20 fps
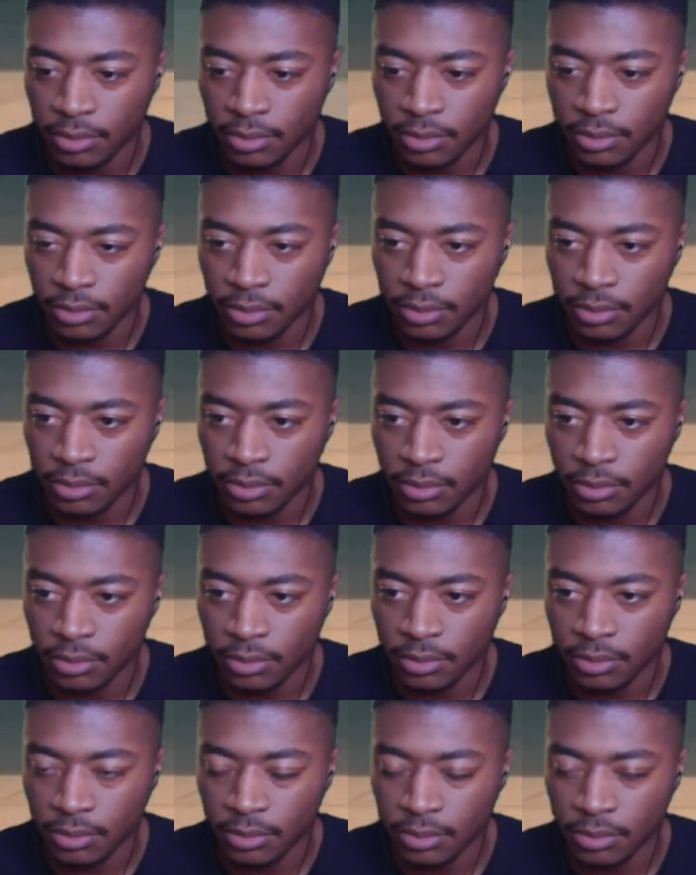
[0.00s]

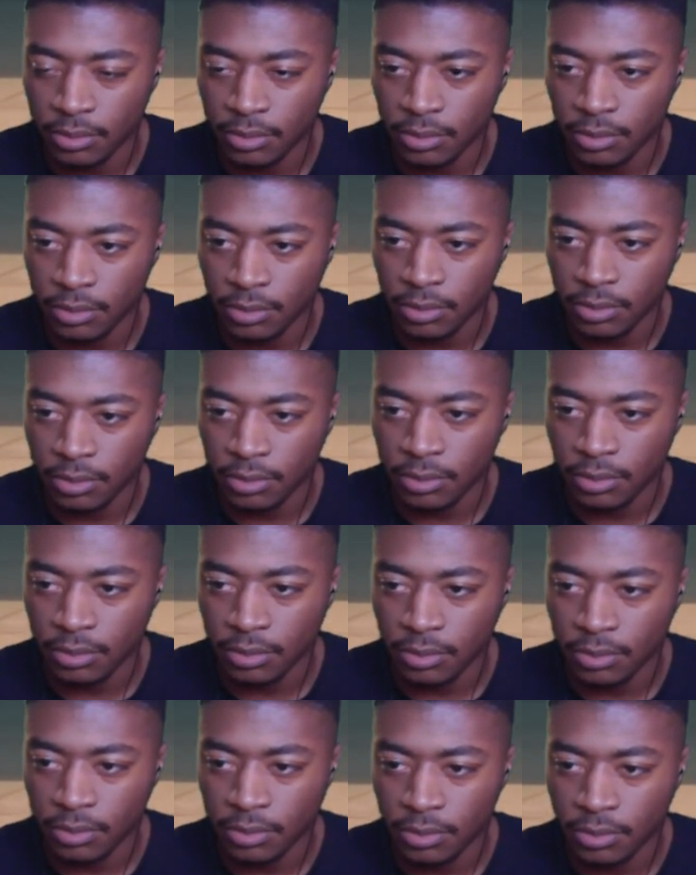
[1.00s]

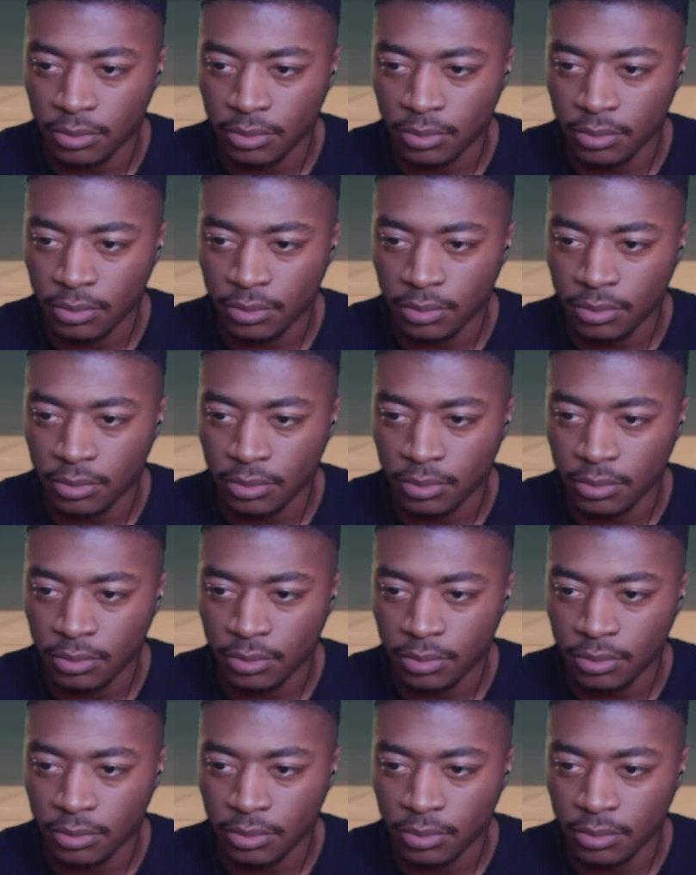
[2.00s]
Nobody speaks.